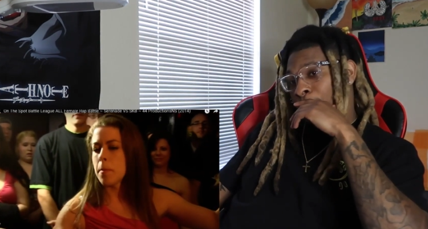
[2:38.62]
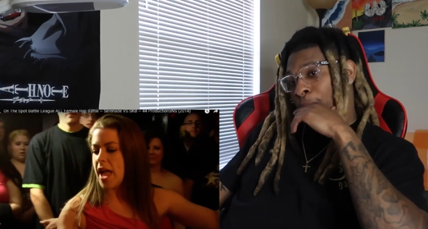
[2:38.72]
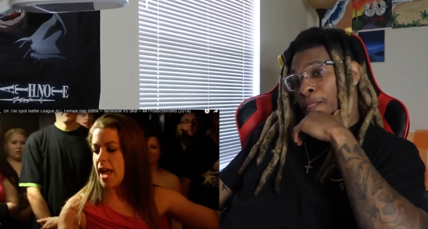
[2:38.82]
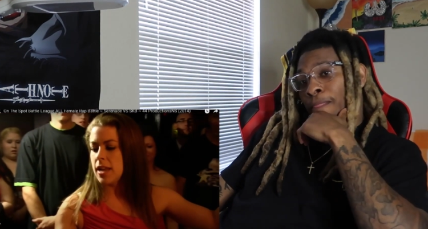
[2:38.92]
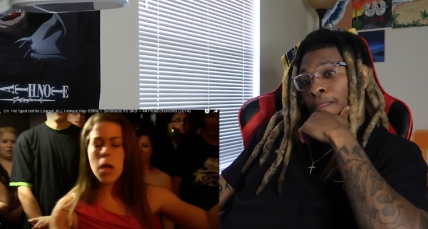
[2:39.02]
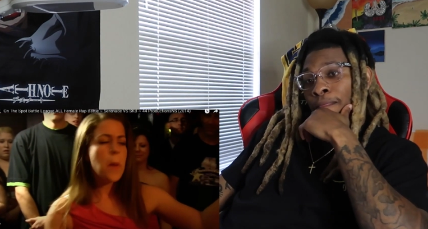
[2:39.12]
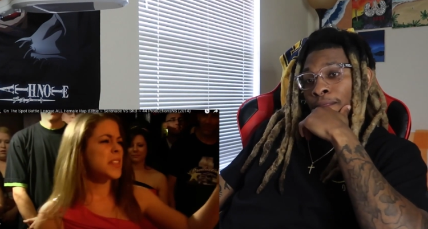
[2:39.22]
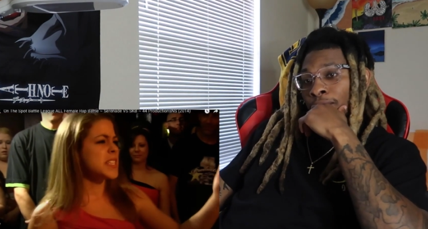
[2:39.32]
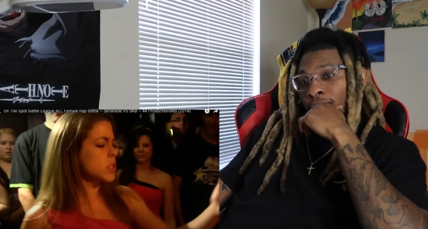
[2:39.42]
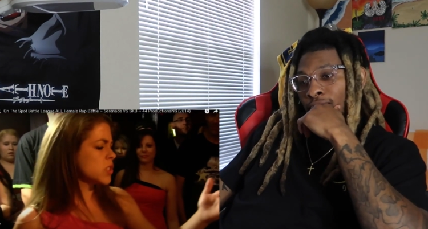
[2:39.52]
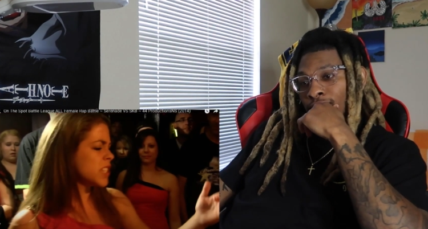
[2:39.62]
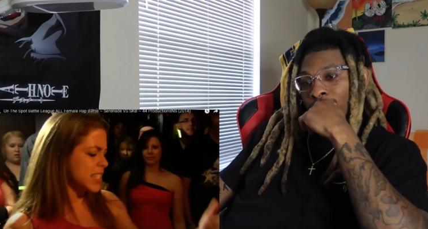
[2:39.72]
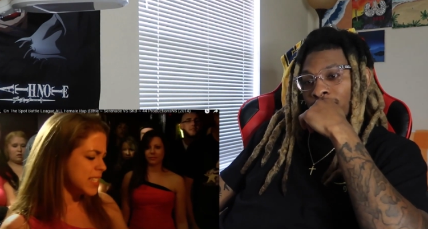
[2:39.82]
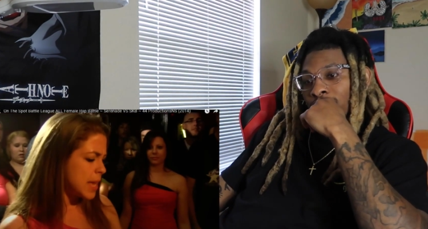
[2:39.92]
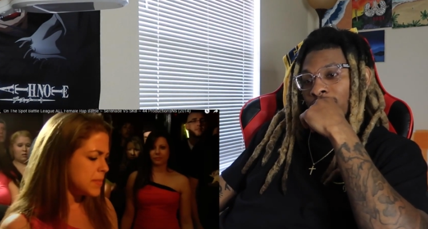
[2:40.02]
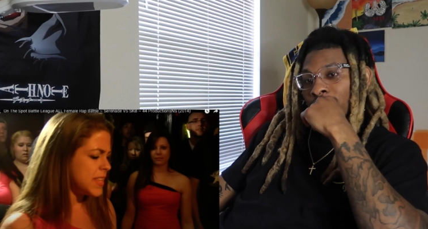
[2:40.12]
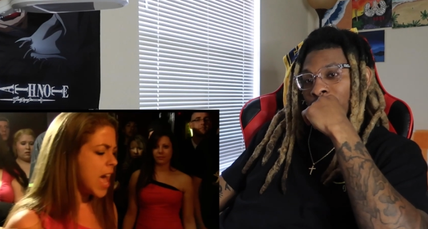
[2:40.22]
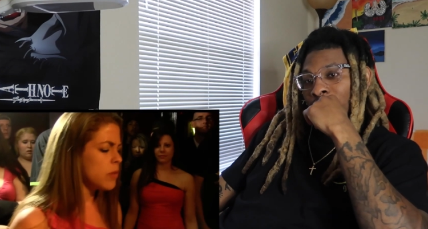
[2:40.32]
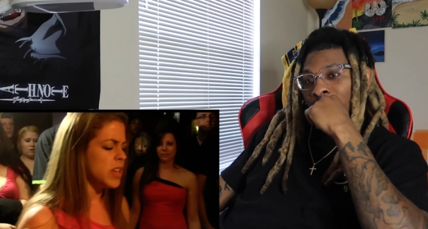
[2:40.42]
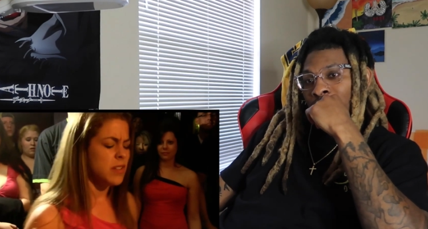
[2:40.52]
Speaker 1: man, but this looks like a step
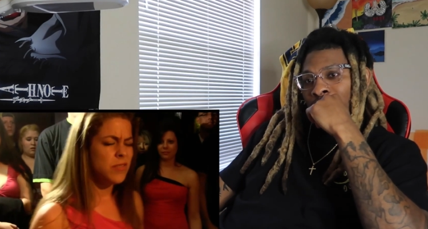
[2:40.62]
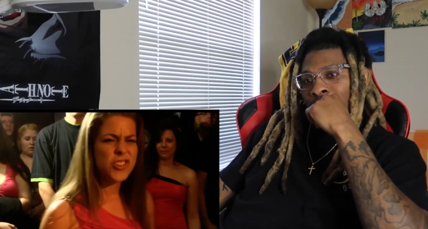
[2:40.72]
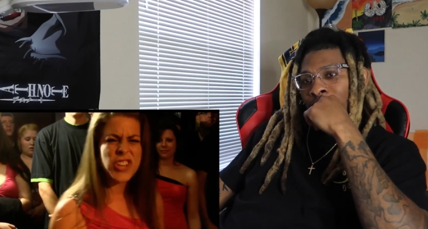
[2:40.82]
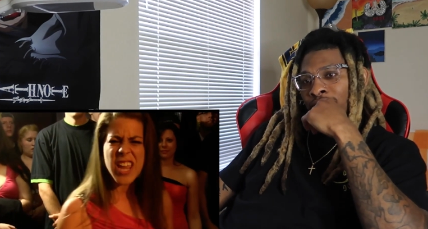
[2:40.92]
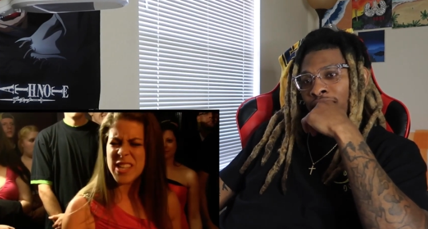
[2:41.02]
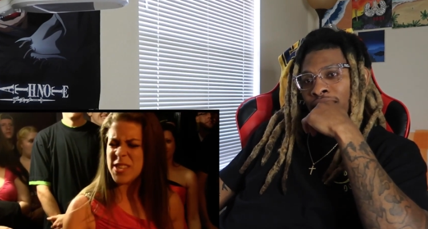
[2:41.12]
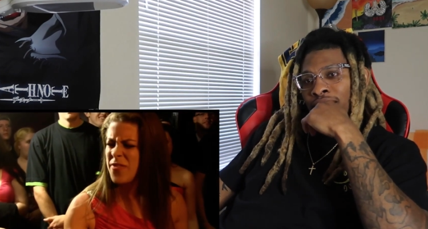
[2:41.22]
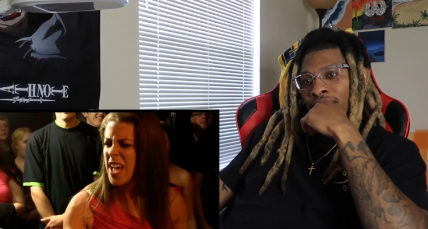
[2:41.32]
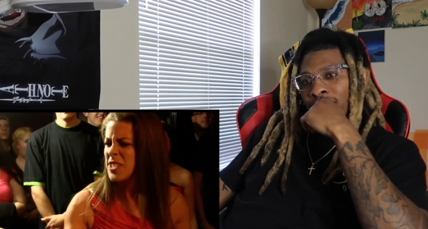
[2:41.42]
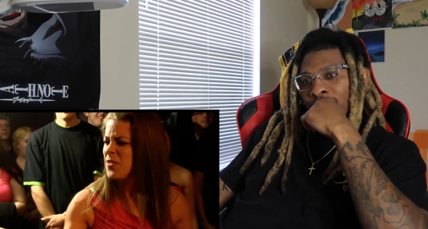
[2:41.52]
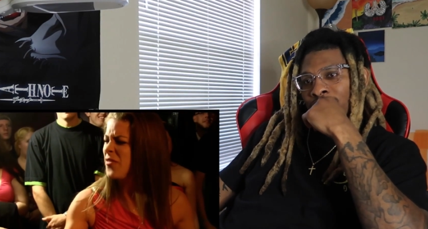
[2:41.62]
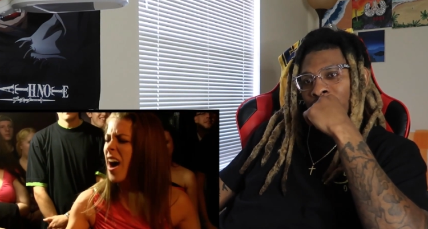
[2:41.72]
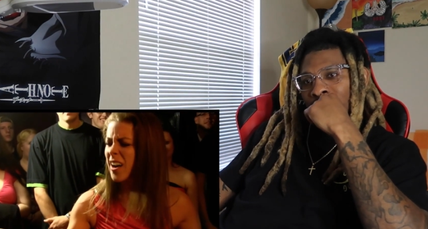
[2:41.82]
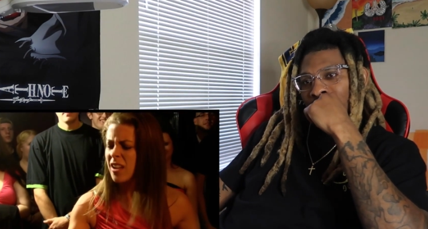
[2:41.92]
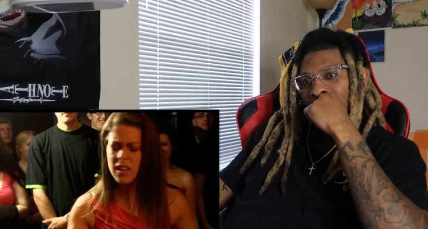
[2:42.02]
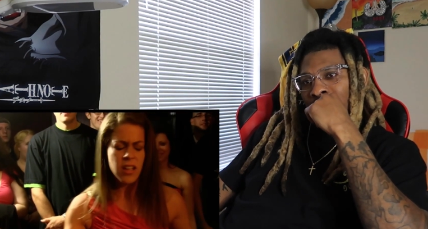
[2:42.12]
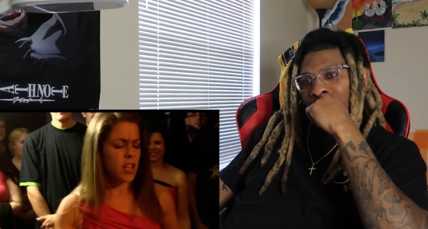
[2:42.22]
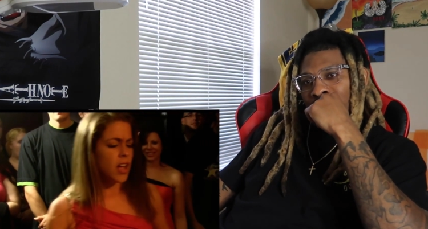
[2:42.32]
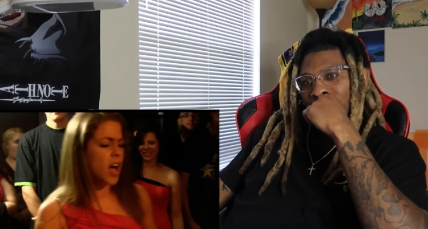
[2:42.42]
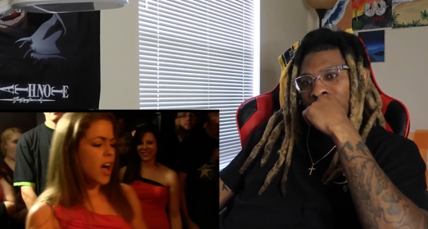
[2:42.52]
down. Shannon's fat as fuck.
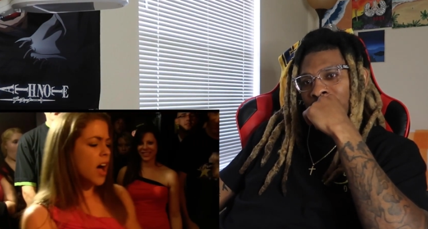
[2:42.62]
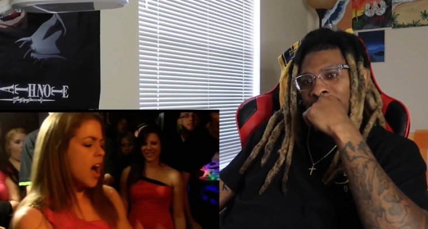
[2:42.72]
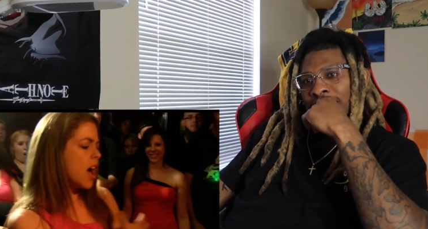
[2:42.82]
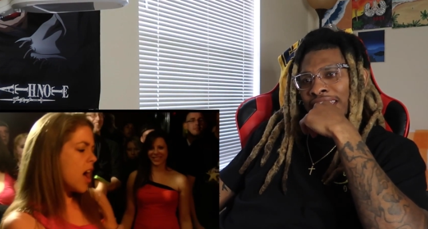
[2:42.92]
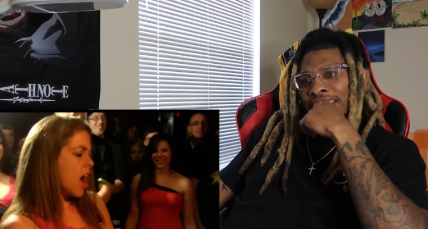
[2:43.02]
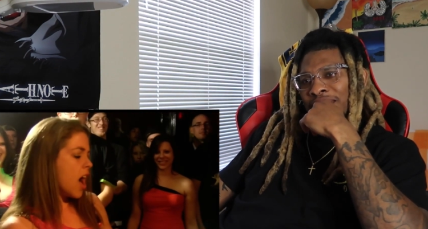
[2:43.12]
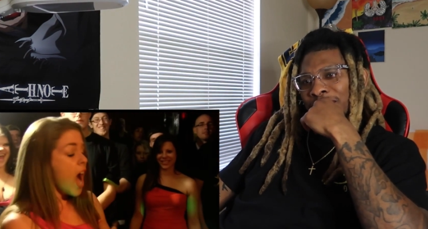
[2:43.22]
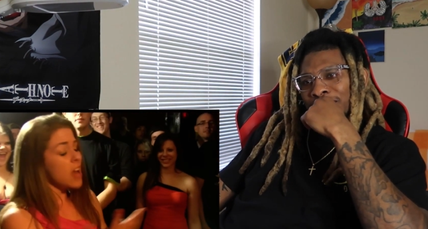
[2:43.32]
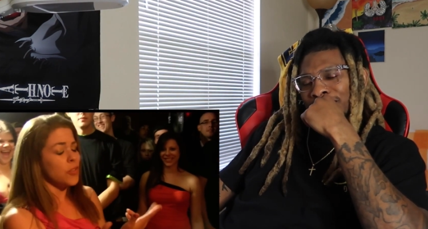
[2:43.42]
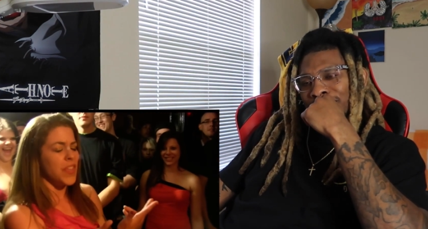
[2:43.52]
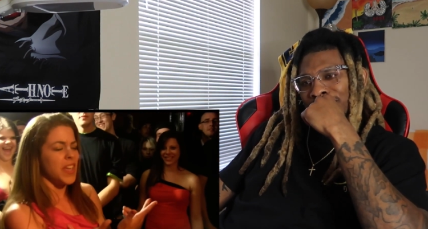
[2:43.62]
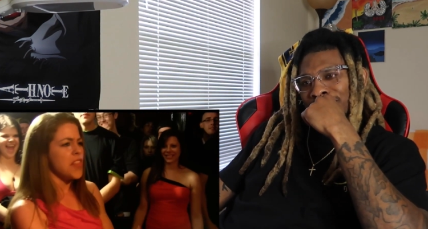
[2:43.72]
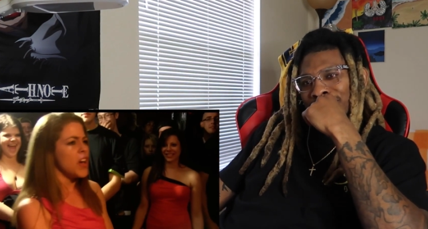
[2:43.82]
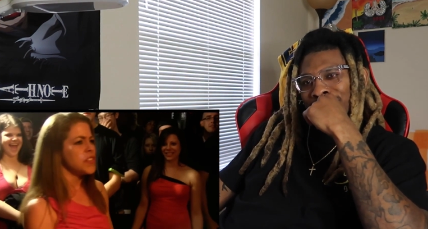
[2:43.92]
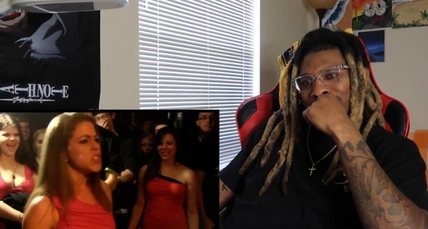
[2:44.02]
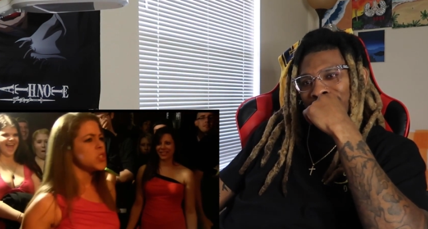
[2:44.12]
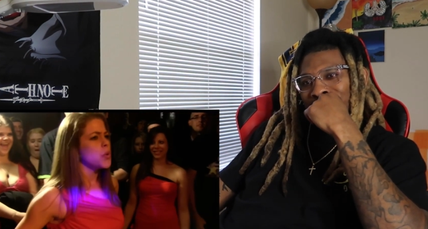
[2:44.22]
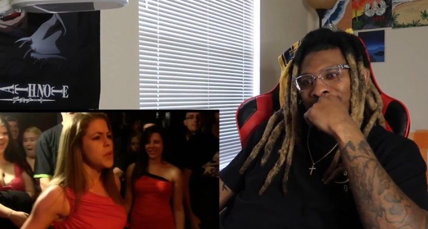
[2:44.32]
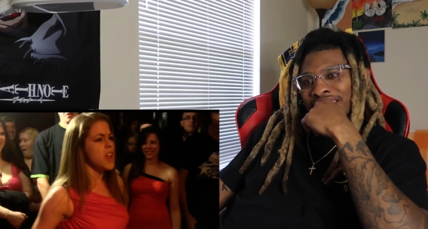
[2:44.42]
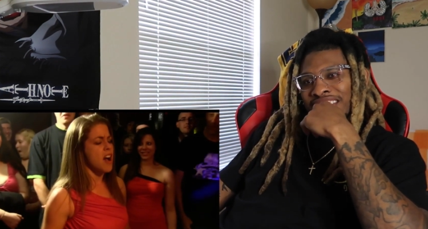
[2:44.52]
Dang. I don't think I thought this
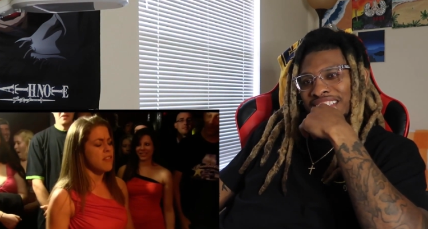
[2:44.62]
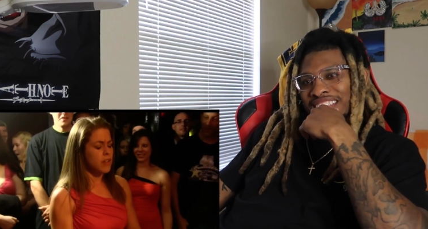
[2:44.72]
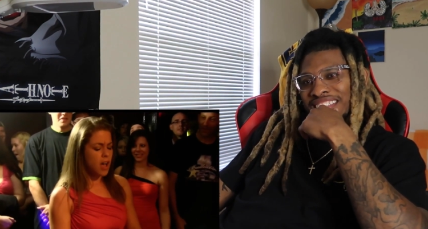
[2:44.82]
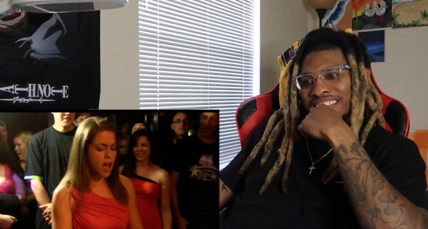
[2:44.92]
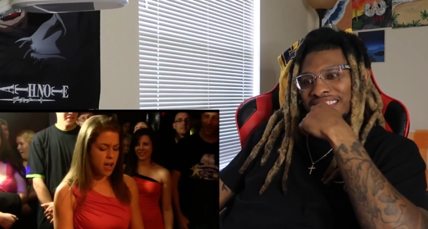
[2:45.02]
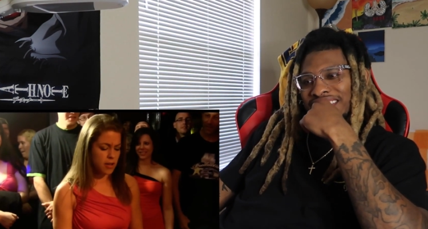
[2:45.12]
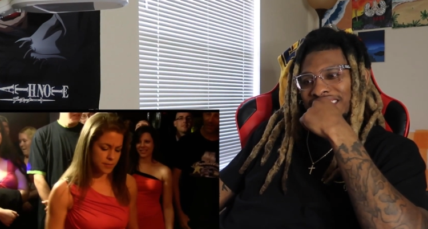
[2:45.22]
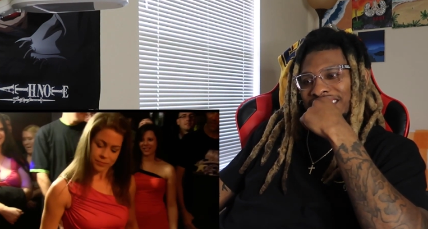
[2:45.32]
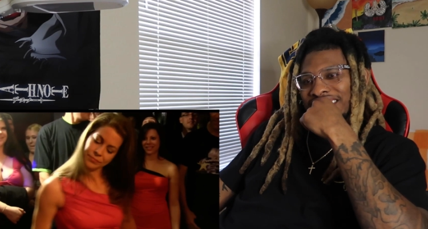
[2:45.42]
through enough, huh?